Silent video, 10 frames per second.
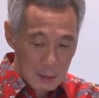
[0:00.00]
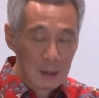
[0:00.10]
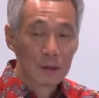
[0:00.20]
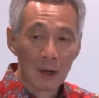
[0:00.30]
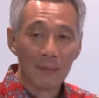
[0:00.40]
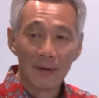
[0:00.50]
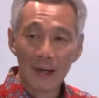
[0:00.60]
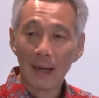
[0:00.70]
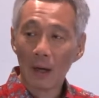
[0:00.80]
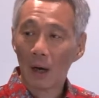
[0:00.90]
So I'm
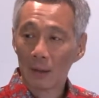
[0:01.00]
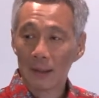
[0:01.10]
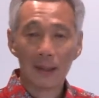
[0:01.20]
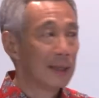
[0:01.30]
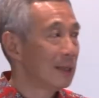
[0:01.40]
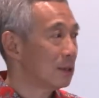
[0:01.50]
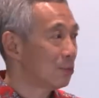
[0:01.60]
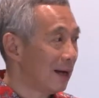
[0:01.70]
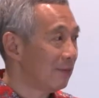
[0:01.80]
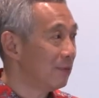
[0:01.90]
very honored that his
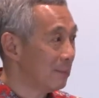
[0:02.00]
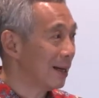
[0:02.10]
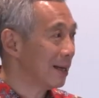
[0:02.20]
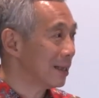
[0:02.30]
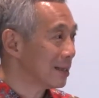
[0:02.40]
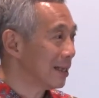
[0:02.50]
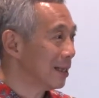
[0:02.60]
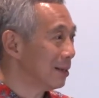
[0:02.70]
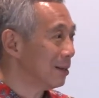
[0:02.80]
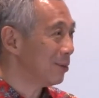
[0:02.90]
wife, Vimala, is
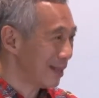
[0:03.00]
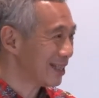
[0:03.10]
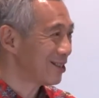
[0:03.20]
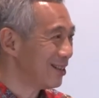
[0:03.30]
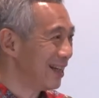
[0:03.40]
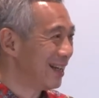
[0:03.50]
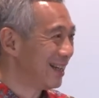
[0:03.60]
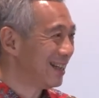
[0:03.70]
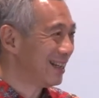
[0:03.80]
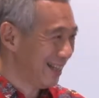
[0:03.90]
here with us today.
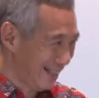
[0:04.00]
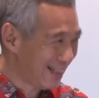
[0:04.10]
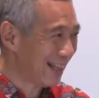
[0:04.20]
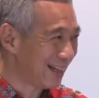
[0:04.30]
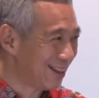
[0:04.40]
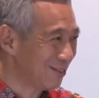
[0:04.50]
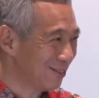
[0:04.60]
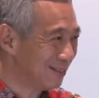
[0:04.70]
Thank you.